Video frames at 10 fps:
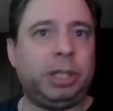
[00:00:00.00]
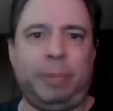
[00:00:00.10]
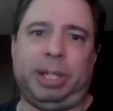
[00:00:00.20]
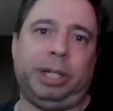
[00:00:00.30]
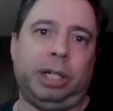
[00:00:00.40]

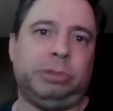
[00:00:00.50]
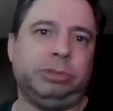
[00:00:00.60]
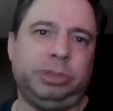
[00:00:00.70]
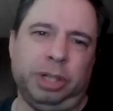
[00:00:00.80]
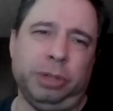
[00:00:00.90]
Come on now.
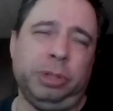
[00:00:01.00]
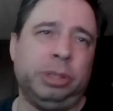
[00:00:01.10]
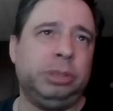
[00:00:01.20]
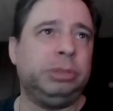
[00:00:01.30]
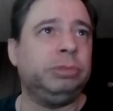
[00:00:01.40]
Dude,
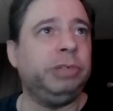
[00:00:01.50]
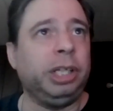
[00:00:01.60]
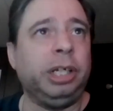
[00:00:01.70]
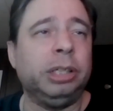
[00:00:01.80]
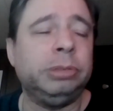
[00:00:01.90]

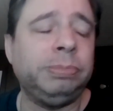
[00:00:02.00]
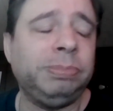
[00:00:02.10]
really?